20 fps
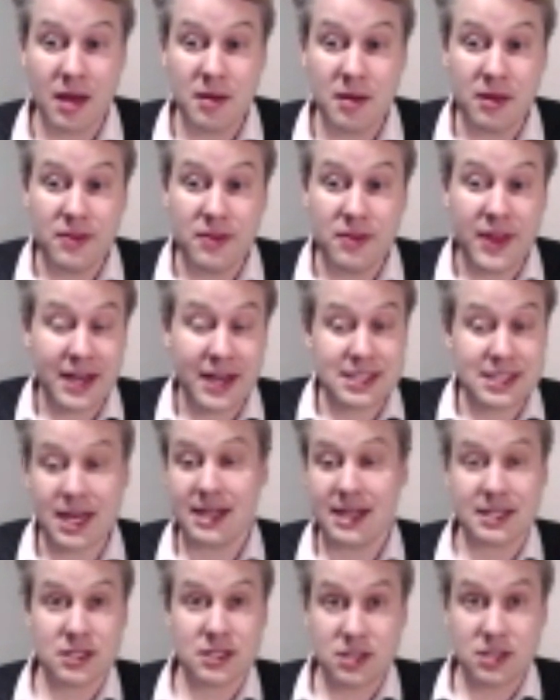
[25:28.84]
that
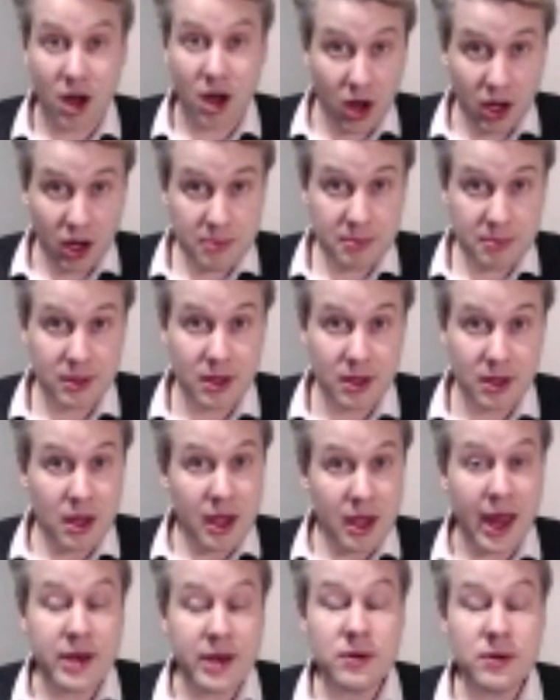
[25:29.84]
takes time,
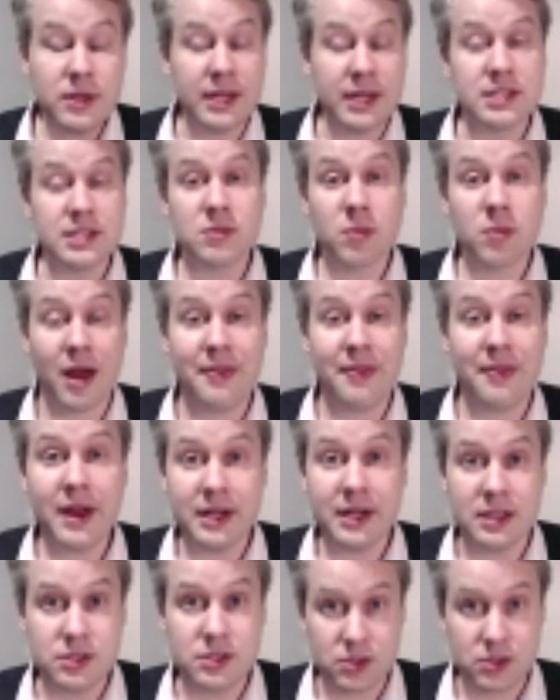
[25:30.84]
and you need to write that
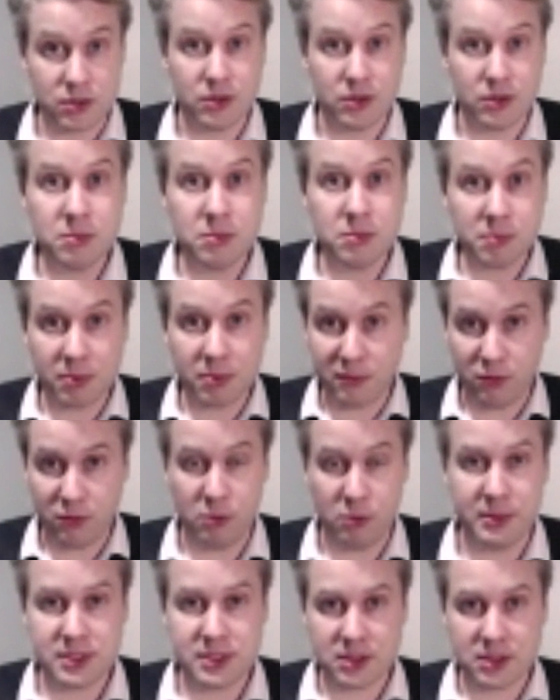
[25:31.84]
into
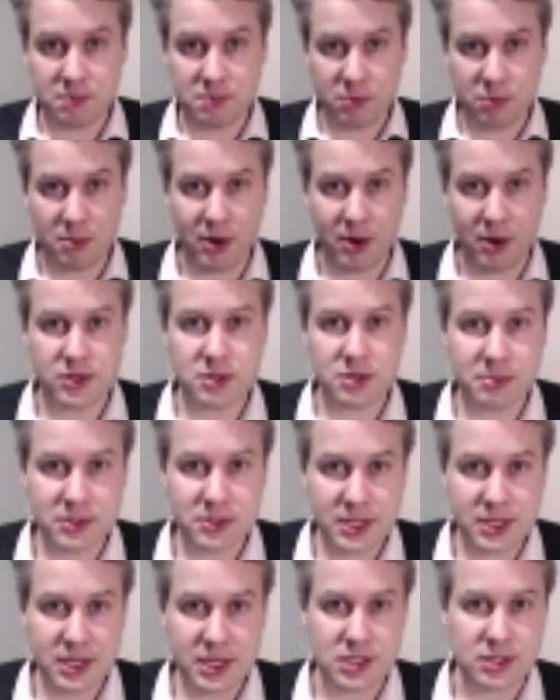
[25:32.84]
performance and promotion
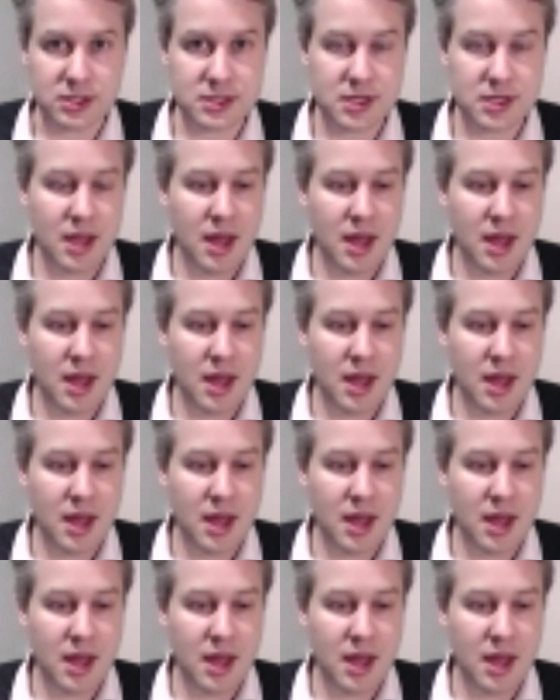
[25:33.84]
procedures.